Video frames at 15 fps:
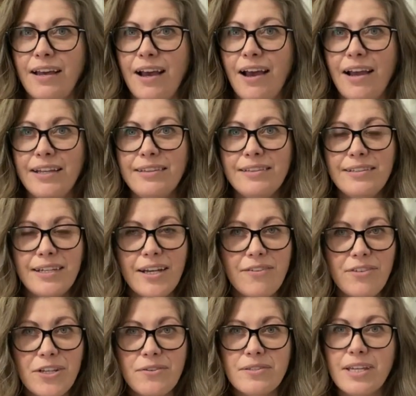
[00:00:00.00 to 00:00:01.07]
I love
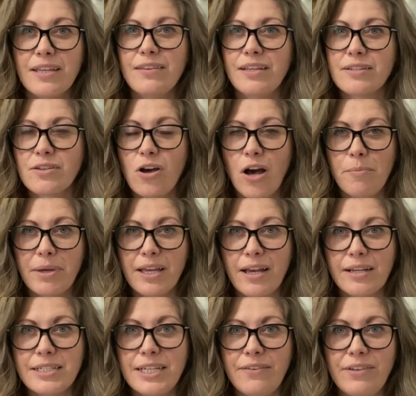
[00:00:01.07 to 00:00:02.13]
using these comic
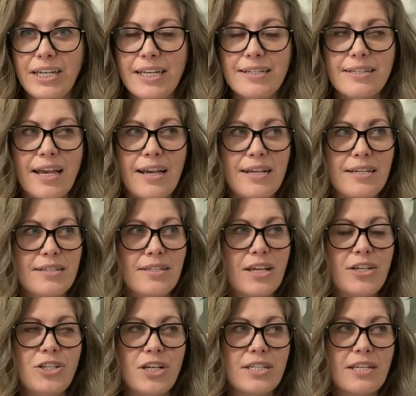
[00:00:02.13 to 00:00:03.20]
activities as
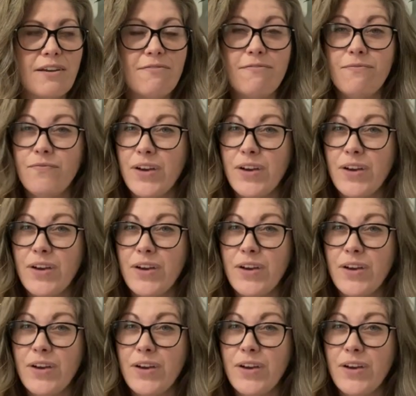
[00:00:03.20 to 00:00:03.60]
just a